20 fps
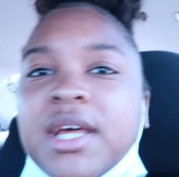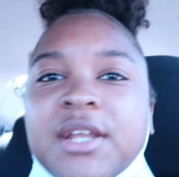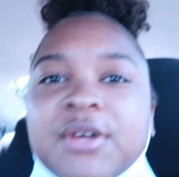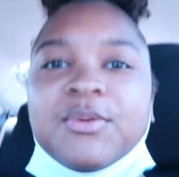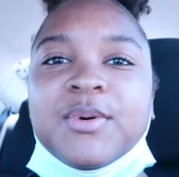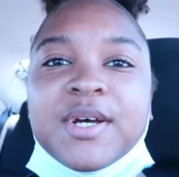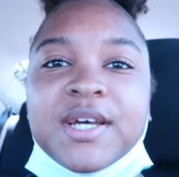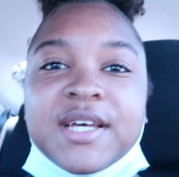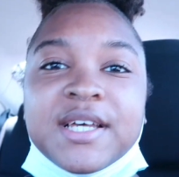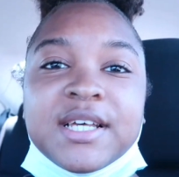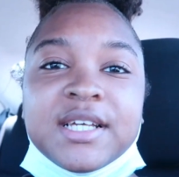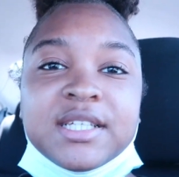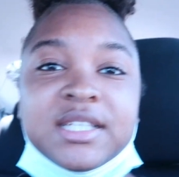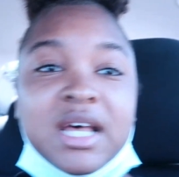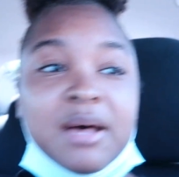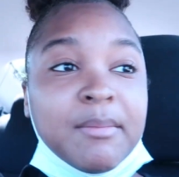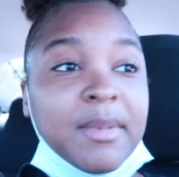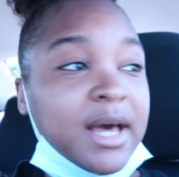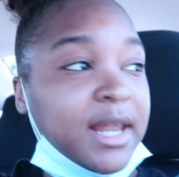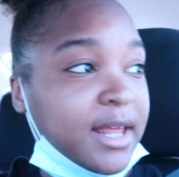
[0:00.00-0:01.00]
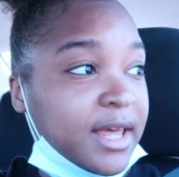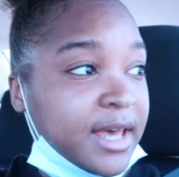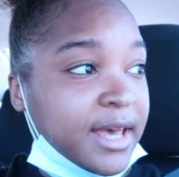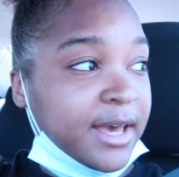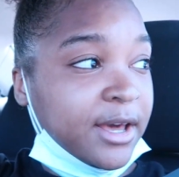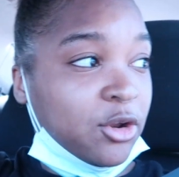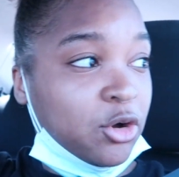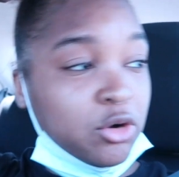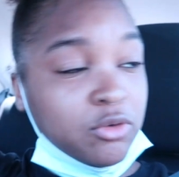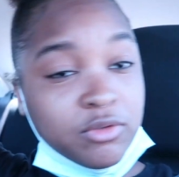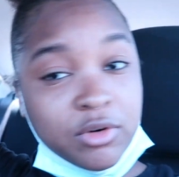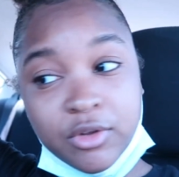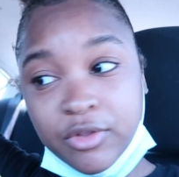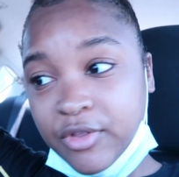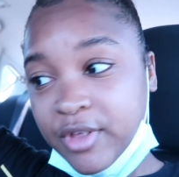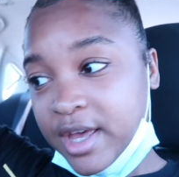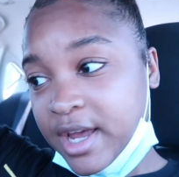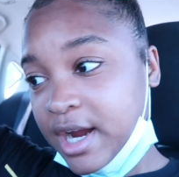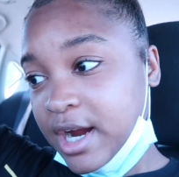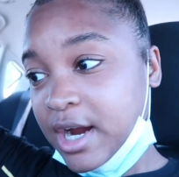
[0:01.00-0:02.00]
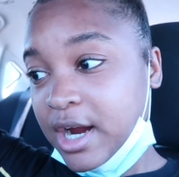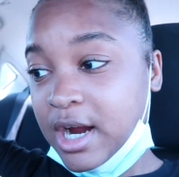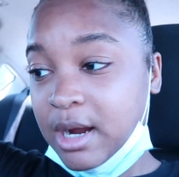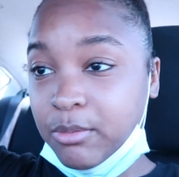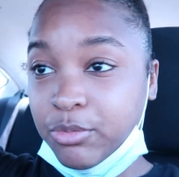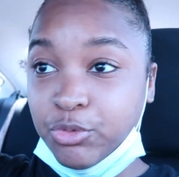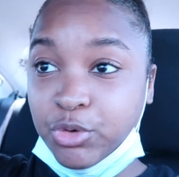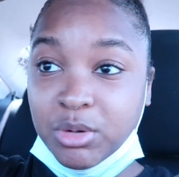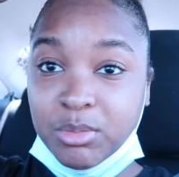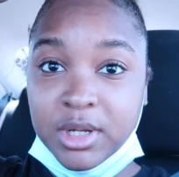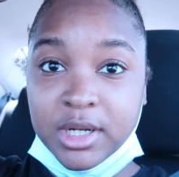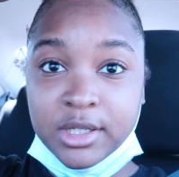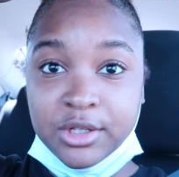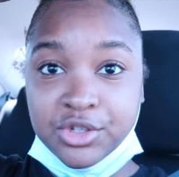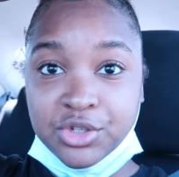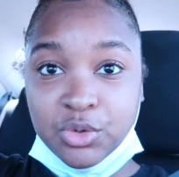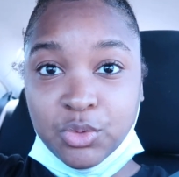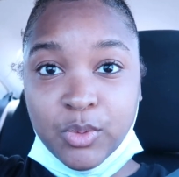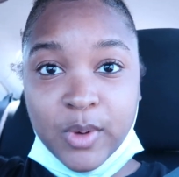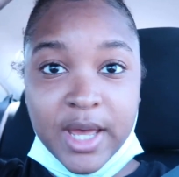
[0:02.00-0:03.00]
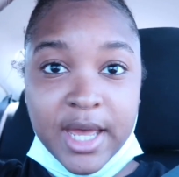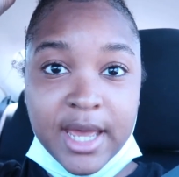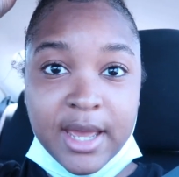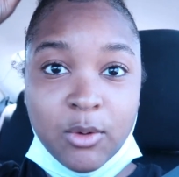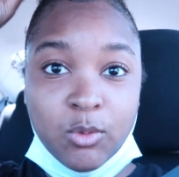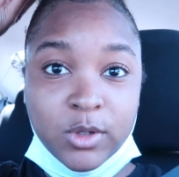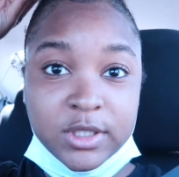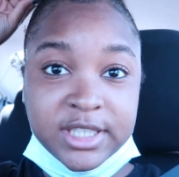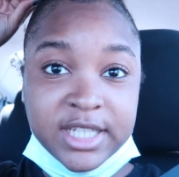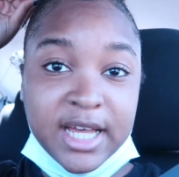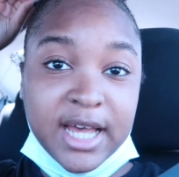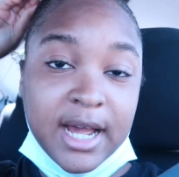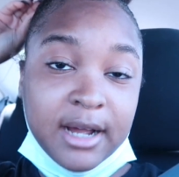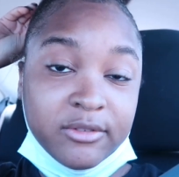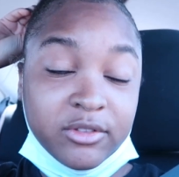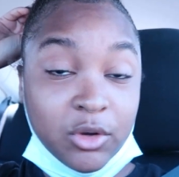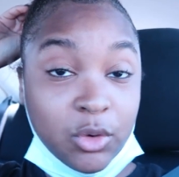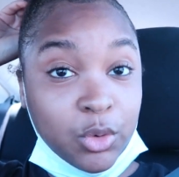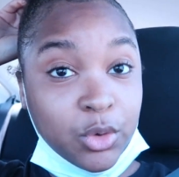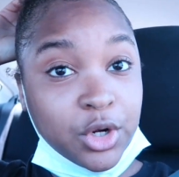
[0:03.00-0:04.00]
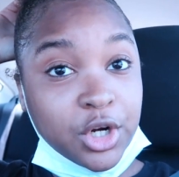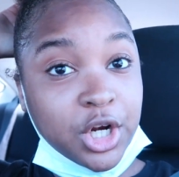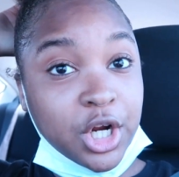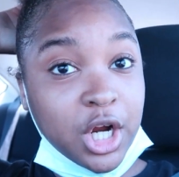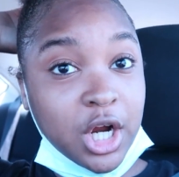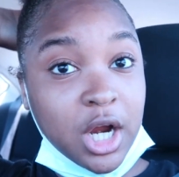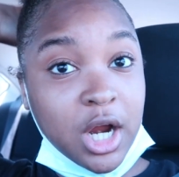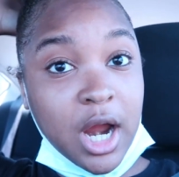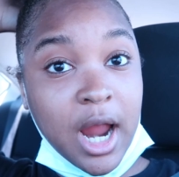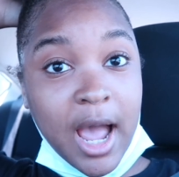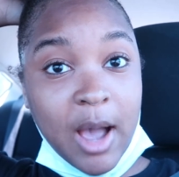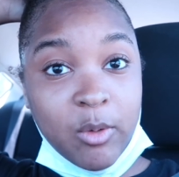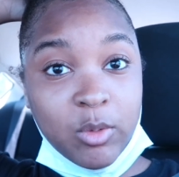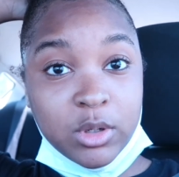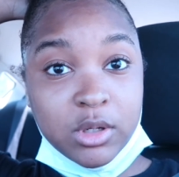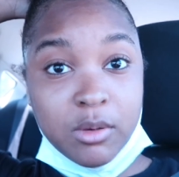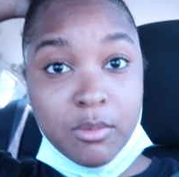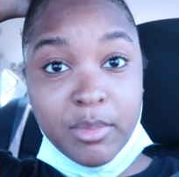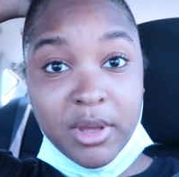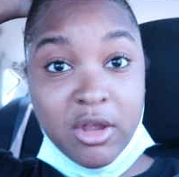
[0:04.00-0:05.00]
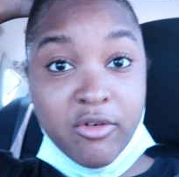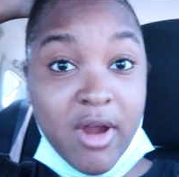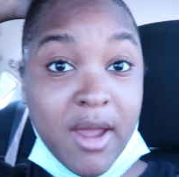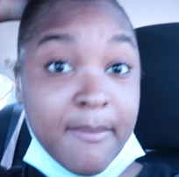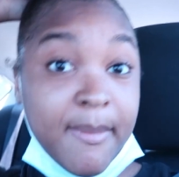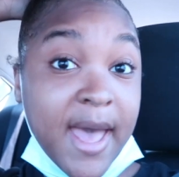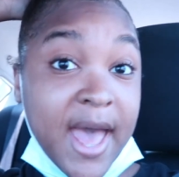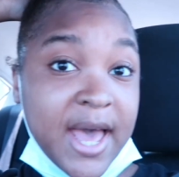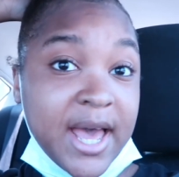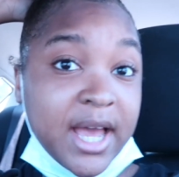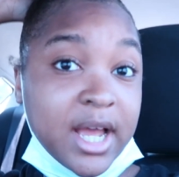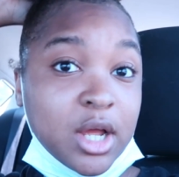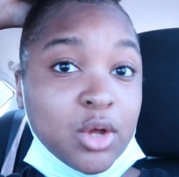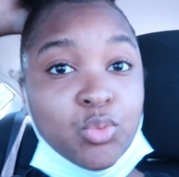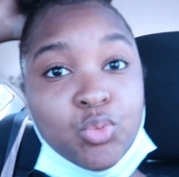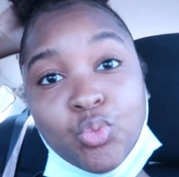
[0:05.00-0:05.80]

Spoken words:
But anyways, I'm about to head over there. I'm 3 minutes away. Once I have the order, I will be right back.